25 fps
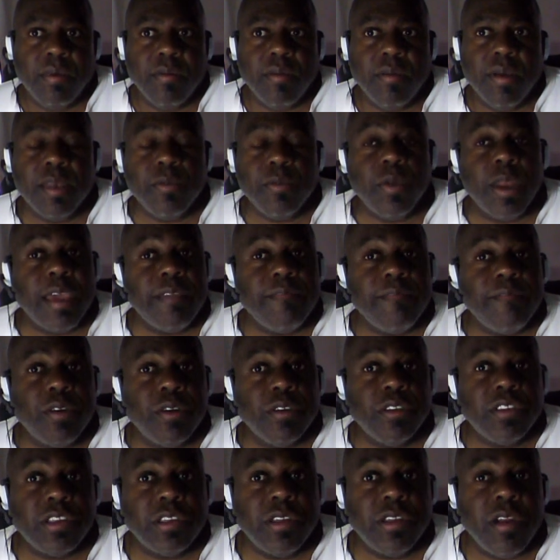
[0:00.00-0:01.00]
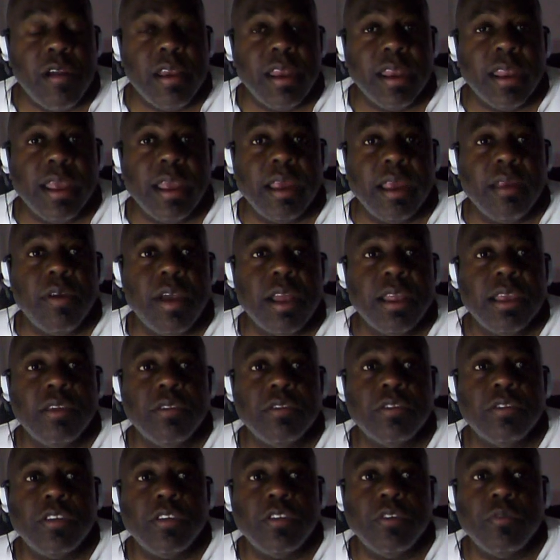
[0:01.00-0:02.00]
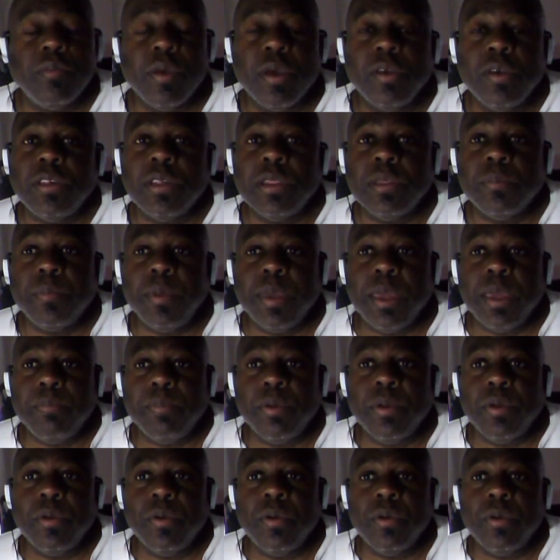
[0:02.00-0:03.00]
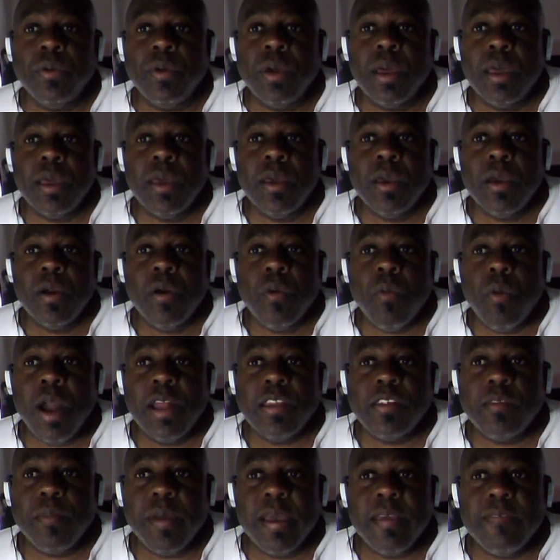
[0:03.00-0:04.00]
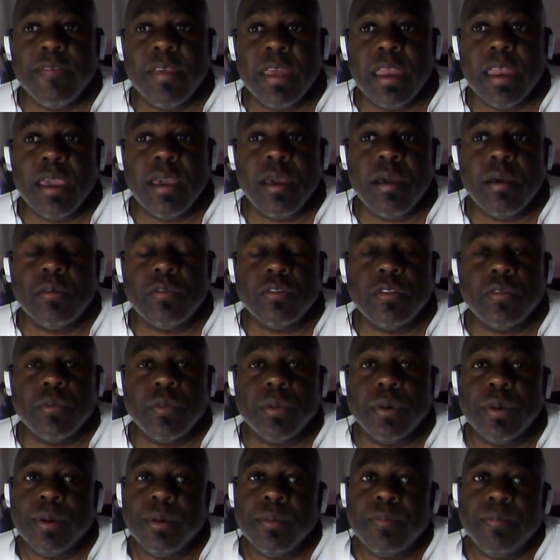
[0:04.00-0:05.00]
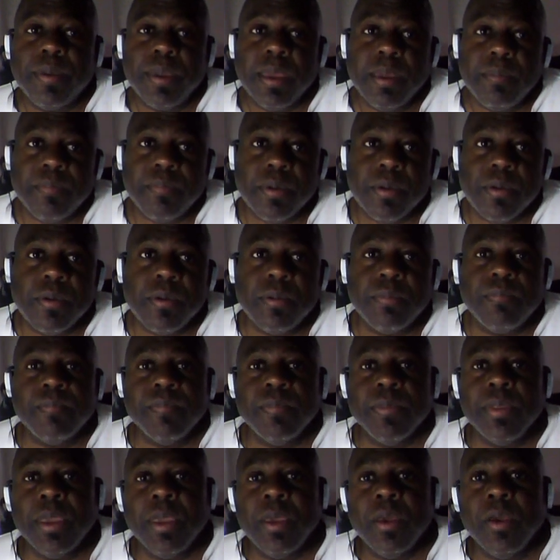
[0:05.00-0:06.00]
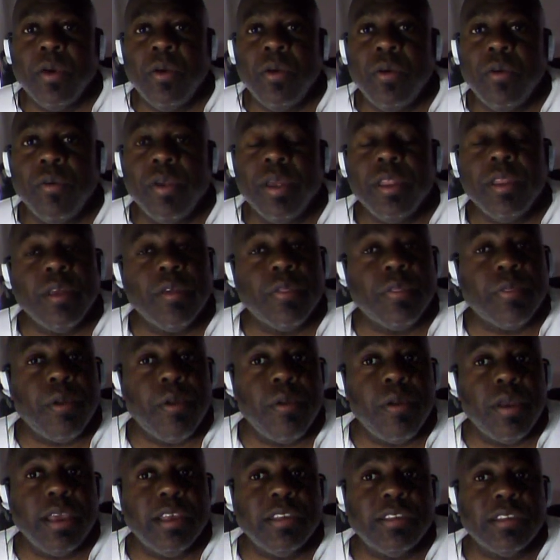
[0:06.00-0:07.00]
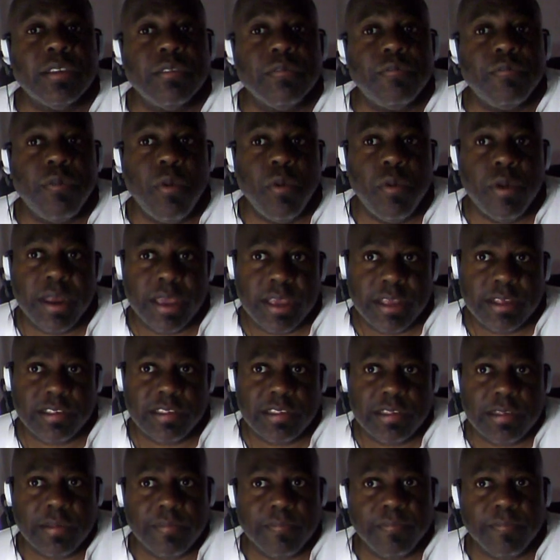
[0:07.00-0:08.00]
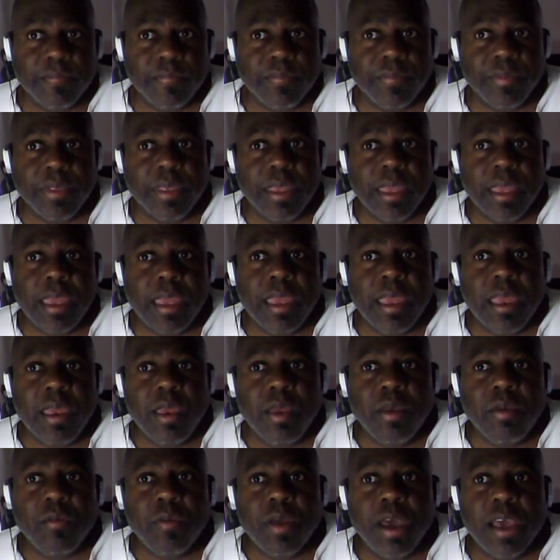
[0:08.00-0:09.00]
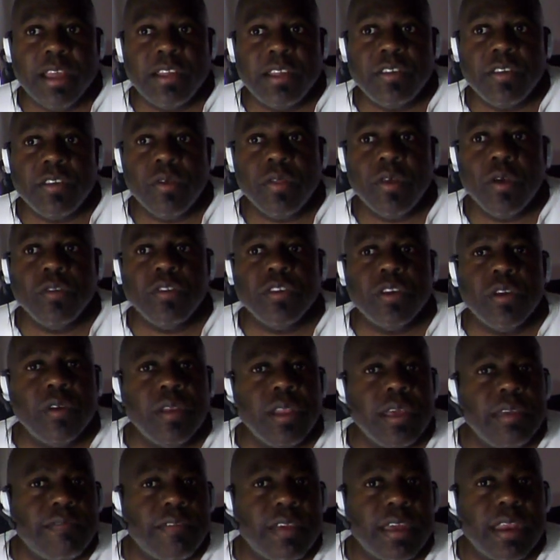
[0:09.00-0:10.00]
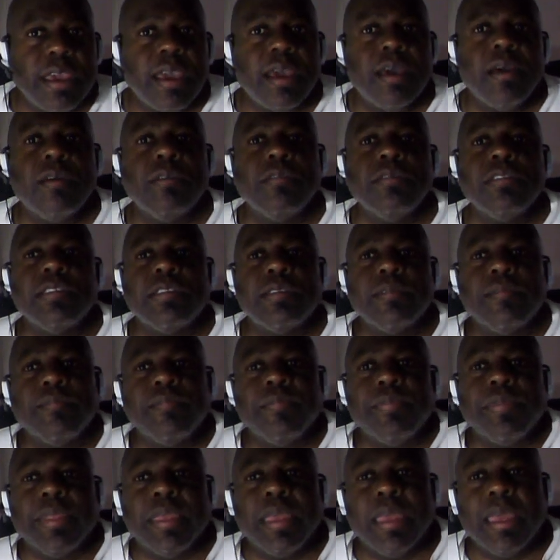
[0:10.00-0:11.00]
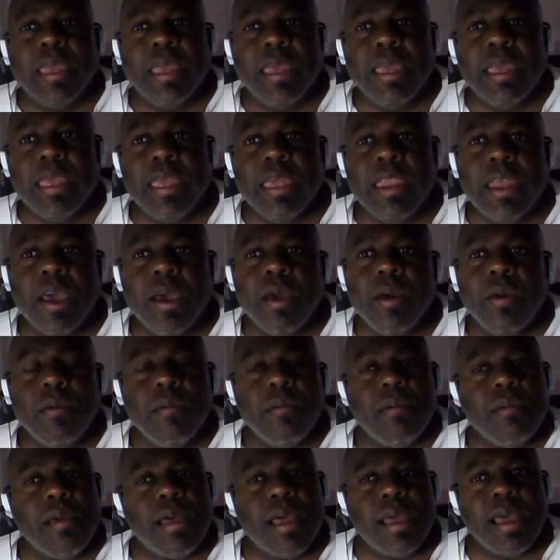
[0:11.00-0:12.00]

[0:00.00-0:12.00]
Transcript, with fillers: Right when I first started here on YouTube, most of the people who watched my videos were people who were in their 30s and 40s. Right? So those early videos, you know,